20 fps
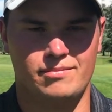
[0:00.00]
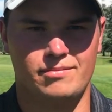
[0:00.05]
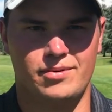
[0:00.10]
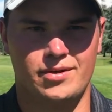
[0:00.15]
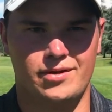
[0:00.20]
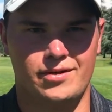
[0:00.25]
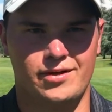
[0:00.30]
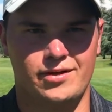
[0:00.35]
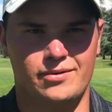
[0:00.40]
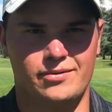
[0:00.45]

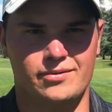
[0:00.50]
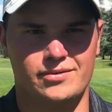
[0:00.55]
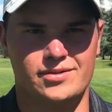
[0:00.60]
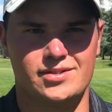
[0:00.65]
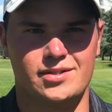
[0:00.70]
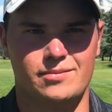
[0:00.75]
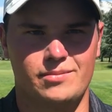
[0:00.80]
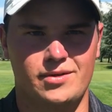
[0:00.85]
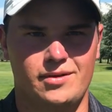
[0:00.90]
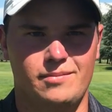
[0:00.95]
birdie holes
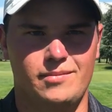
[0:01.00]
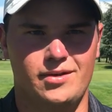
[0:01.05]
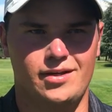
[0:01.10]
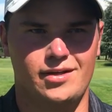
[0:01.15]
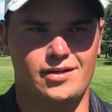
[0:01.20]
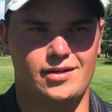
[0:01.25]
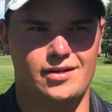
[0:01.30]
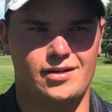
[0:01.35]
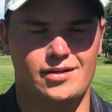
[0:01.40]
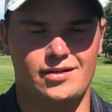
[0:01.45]
to beat
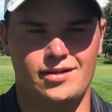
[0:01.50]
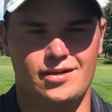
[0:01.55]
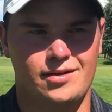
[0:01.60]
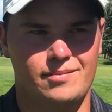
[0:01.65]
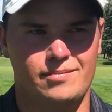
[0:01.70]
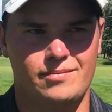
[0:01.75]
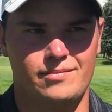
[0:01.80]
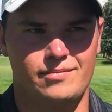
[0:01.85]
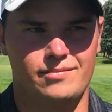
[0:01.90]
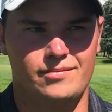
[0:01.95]
me, and
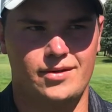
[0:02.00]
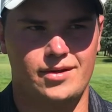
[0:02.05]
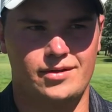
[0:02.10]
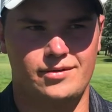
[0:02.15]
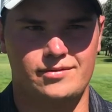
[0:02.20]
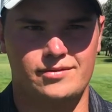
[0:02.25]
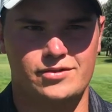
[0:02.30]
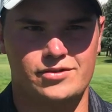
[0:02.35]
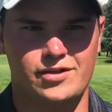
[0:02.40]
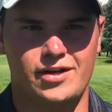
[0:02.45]
I'm, I
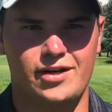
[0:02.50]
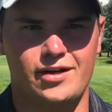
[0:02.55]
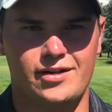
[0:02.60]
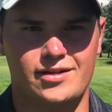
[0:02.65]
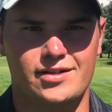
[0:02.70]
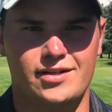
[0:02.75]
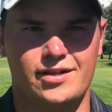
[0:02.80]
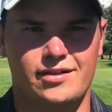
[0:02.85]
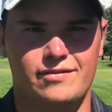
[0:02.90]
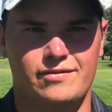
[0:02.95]
try
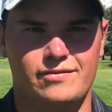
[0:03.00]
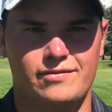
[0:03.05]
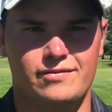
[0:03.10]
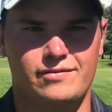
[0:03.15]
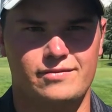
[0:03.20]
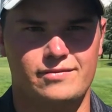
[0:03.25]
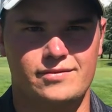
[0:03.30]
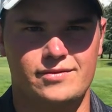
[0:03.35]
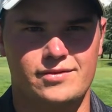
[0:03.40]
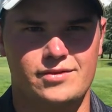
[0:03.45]
not to give
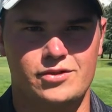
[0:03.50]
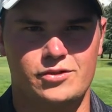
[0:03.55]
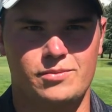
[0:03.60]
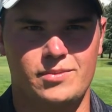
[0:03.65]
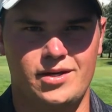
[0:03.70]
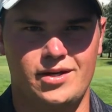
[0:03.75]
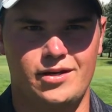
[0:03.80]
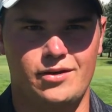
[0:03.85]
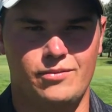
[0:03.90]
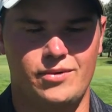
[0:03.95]
too
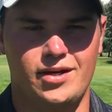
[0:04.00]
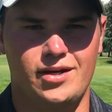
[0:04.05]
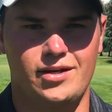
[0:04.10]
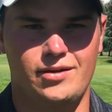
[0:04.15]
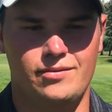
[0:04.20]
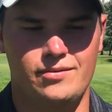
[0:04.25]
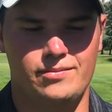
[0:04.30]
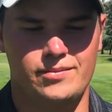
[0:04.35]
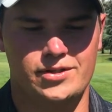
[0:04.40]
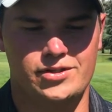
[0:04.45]
many away,
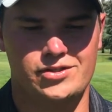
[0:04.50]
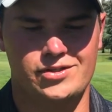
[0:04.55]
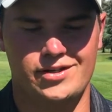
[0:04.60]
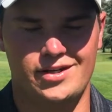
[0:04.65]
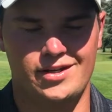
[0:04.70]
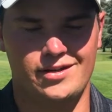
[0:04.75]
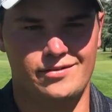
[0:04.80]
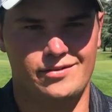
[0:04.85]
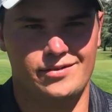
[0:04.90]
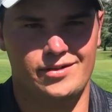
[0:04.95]
which you
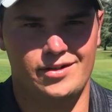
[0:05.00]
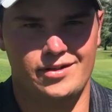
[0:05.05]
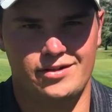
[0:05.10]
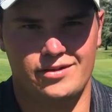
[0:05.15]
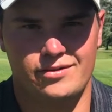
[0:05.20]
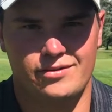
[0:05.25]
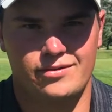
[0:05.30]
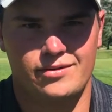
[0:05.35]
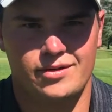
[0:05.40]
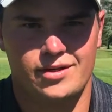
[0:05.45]
can't really
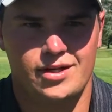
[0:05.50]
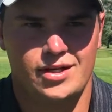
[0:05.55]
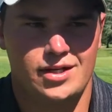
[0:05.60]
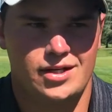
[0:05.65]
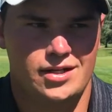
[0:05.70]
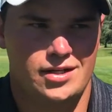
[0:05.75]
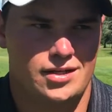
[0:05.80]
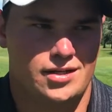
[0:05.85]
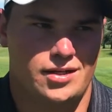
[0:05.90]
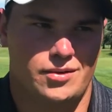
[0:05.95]
do,
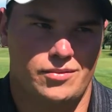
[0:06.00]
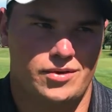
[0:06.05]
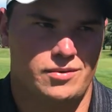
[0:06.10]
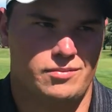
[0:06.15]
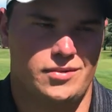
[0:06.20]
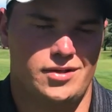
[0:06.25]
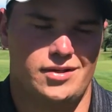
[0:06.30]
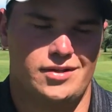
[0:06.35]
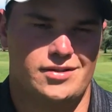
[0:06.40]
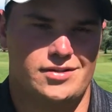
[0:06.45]
and I
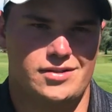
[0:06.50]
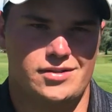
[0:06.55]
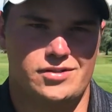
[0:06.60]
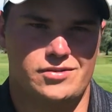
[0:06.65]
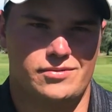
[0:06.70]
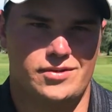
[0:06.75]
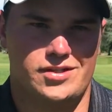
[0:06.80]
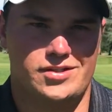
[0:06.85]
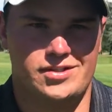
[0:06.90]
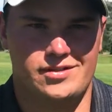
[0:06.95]
wouldn't be in this
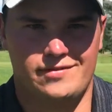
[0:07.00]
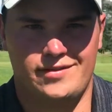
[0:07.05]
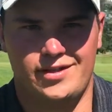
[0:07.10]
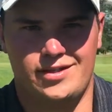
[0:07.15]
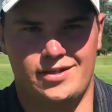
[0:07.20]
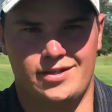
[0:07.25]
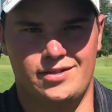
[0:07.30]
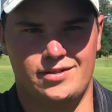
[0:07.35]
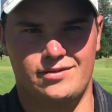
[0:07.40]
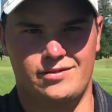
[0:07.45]
situation if I
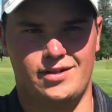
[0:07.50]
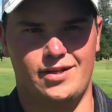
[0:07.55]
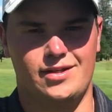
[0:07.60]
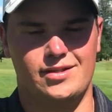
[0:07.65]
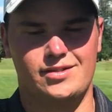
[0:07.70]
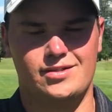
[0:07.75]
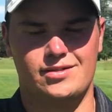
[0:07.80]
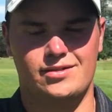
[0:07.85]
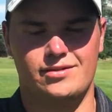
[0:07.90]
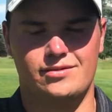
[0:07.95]
didn't do
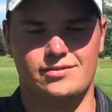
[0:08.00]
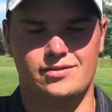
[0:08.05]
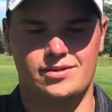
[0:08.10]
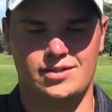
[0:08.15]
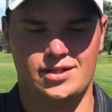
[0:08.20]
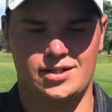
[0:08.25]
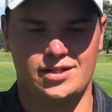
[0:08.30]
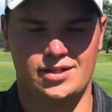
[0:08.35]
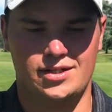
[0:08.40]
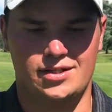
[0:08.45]
that. So
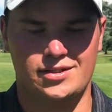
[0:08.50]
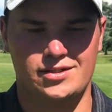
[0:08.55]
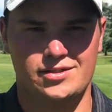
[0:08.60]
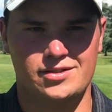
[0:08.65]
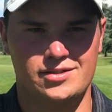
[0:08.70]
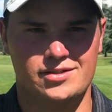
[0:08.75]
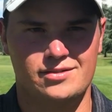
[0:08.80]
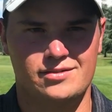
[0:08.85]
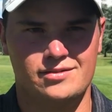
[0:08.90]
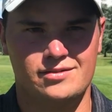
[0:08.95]
uh,
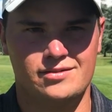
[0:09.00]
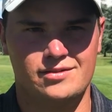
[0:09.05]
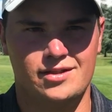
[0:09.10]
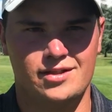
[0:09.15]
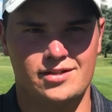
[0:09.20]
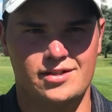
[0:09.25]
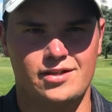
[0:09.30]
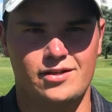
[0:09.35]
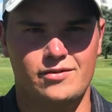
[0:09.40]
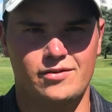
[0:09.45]
just
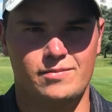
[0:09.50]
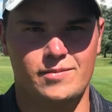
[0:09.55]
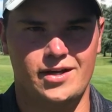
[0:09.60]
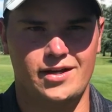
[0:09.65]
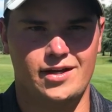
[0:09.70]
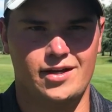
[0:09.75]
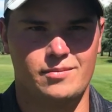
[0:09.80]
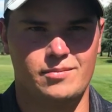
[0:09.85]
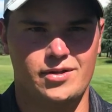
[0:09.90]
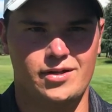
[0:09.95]
continue with my
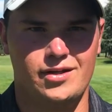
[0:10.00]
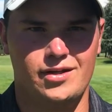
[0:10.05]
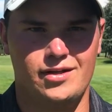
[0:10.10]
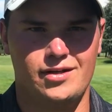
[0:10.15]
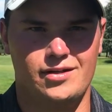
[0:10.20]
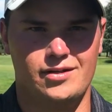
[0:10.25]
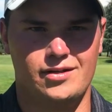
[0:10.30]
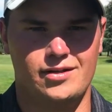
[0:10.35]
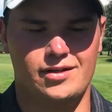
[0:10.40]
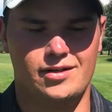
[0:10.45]
game plan
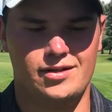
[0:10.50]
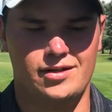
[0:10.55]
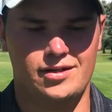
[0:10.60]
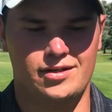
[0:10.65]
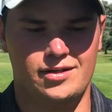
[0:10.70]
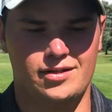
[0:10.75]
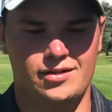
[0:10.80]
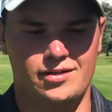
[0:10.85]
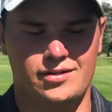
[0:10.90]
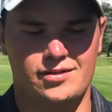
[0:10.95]
and,
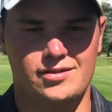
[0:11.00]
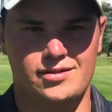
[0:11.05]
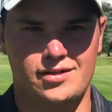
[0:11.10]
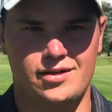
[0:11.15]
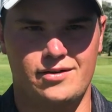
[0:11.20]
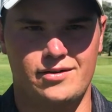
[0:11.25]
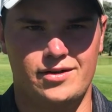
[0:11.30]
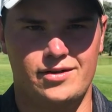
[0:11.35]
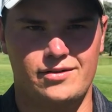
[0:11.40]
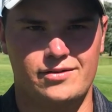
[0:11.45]
and see
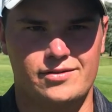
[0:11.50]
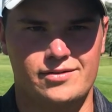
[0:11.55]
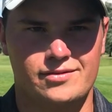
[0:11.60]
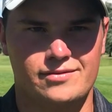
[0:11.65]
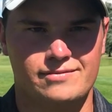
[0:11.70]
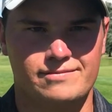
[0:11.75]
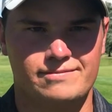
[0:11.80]
how it goes.